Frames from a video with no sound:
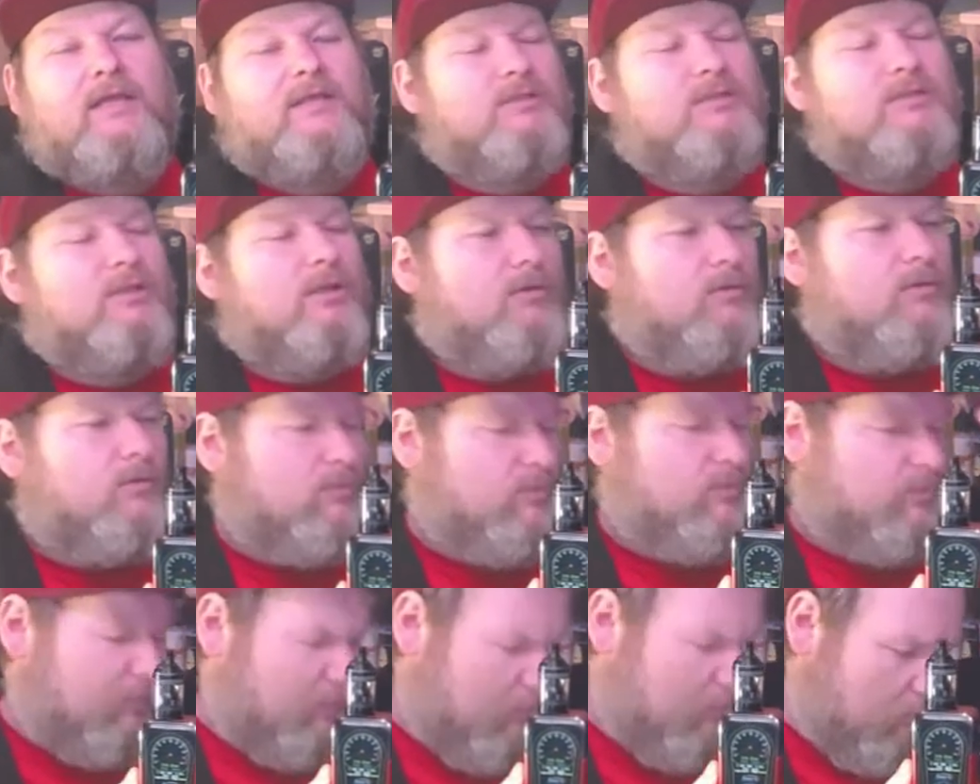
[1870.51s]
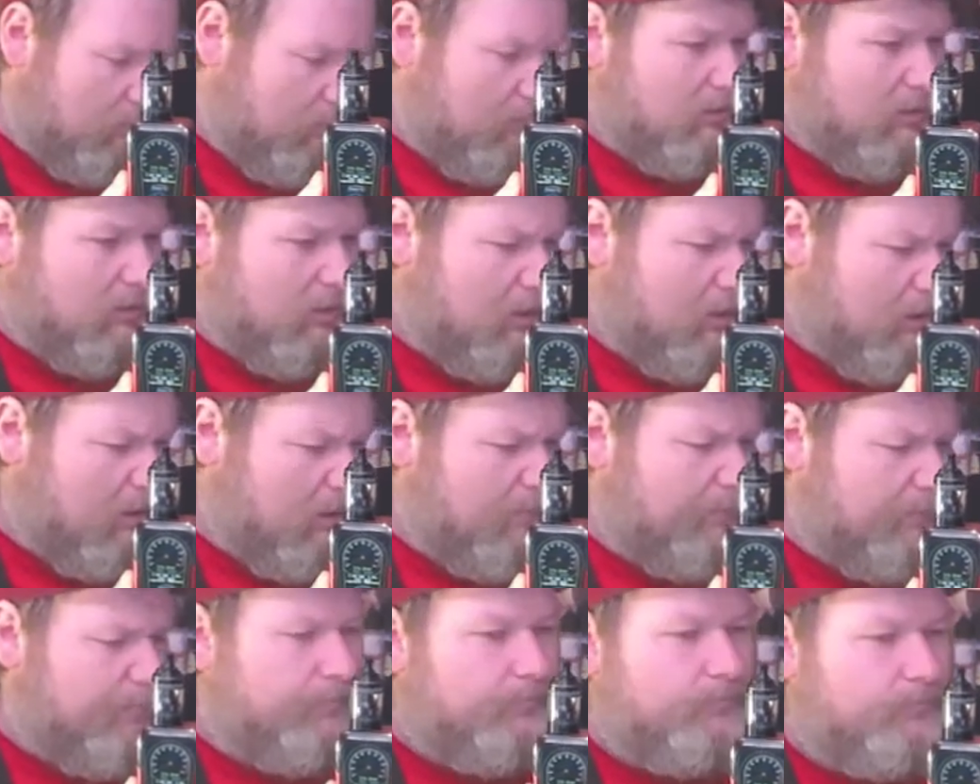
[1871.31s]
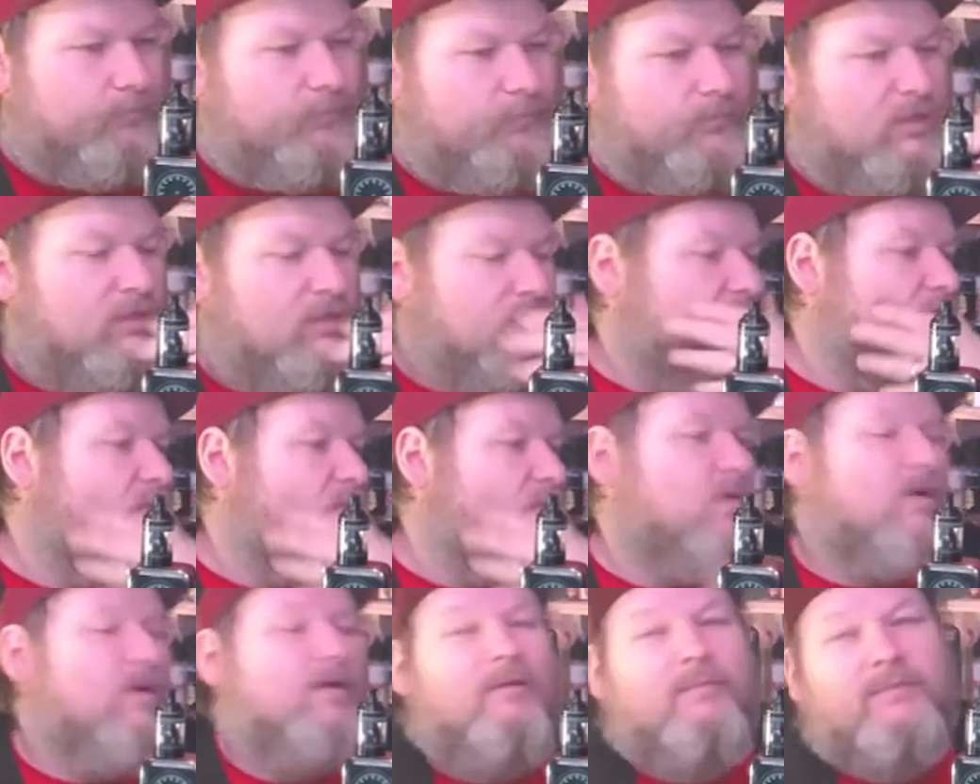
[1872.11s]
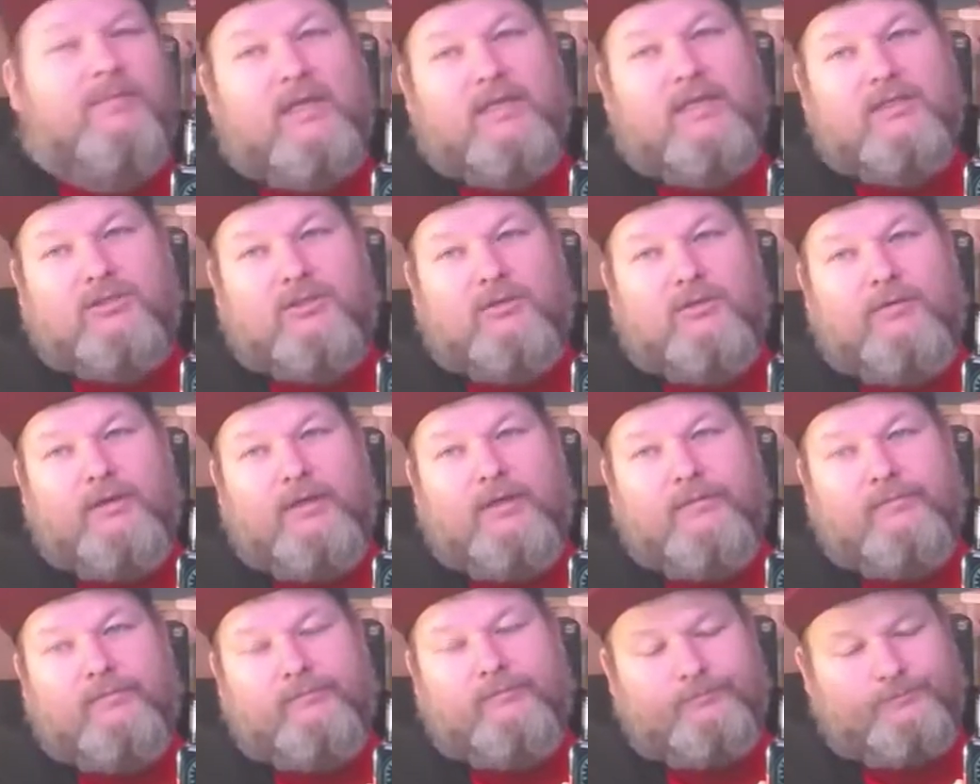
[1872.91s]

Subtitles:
so software updates, sorry.